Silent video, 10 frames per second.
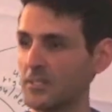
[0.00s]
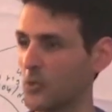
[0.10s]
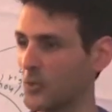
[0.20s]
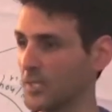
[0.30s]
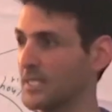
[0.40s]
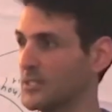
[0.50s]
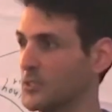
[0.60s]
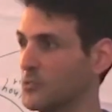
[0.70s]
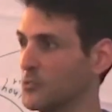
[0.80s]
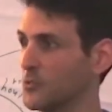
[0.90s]

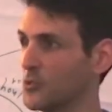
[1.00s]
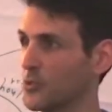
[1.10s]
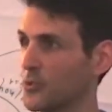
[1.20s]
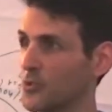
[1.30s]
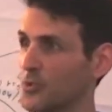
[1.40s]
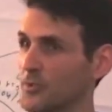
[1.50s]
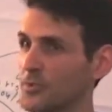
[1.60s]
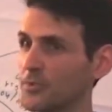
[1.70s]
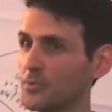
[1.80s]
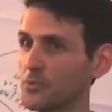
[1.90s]
connects you to your
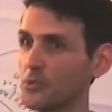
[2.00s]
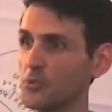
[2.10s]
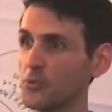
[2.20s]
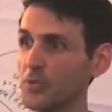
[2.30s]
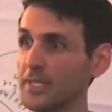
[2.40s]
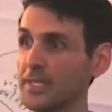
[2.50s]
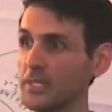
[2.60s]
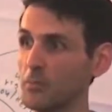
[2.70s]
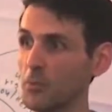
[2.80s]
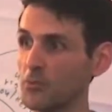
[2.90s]

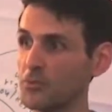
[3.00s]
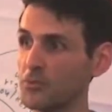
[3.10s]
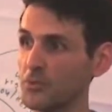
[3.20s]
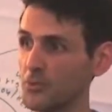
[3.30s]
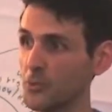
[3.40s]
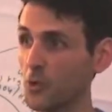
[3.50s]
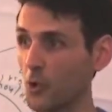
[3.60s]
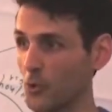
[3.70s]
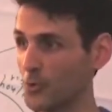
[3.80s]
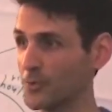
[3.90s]
innermost
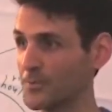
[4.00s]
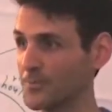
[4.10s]
core.